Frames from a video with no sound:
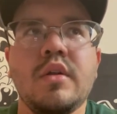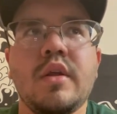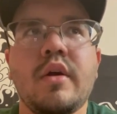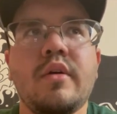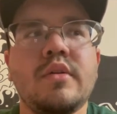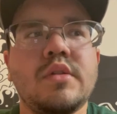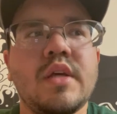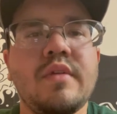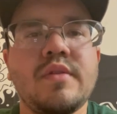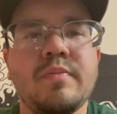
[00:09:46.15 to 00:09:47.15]
their
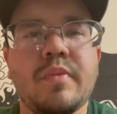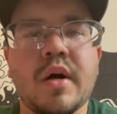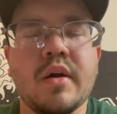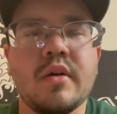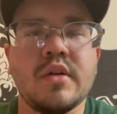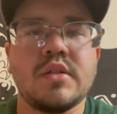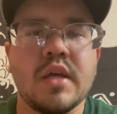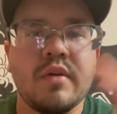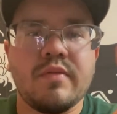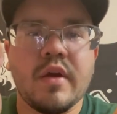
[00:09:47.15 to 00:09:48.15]
safe spot or
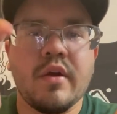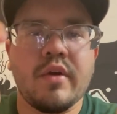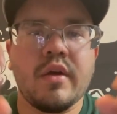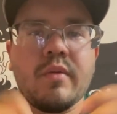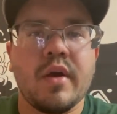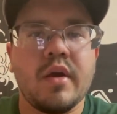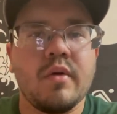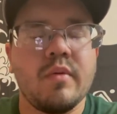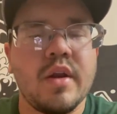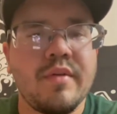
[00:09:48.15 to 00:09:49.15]
safe area, right,
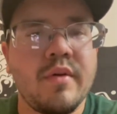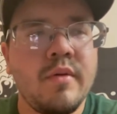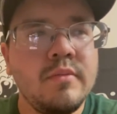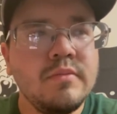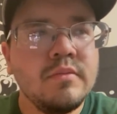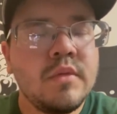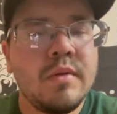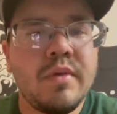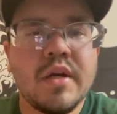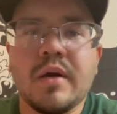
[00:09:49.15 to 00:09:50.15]
or whatever,
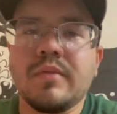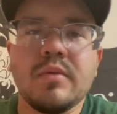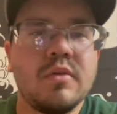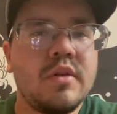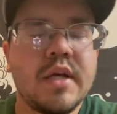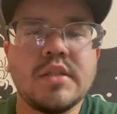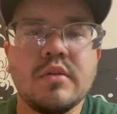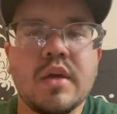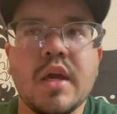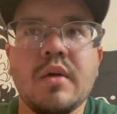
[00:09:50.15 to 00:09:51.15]
and be comfortable, and that's
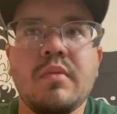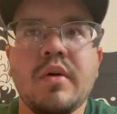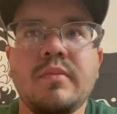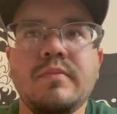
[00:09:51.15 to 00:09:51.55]
okay. But,